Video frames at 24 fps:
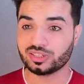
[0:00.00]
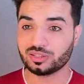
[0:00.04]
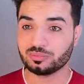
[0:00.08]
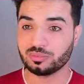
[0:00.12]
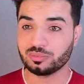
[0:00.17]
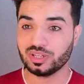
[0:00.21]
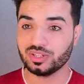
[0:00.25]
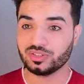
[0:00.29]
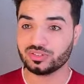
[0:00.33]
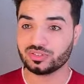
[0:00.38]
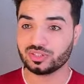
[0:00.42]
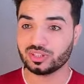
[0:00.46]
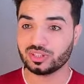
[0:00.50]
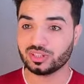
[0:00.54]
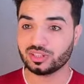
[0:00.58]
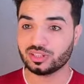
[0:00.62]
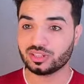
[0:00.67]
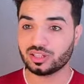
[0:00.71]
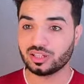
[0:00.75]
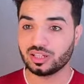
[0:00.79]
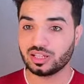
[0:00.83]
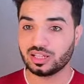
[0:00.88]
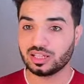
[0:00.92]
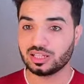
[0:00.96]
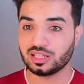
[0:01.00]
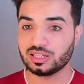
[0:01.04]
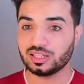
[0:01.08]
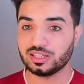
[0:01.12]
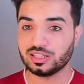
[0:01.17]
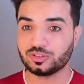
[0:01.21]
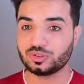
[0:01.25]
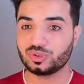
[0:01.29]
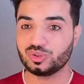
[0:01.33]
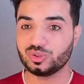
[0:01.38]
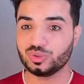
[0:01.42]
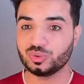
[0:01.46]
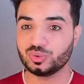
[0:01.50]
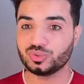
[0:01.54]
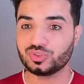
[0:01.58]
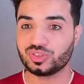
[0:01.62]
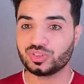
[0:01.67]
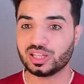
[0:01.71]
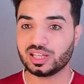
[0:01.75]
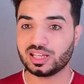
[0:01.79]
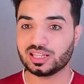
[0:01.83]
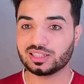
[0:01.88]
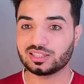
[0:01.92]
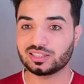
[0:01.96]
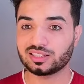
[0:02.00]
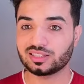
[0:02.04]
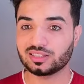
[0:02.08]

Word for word: amazing let's use that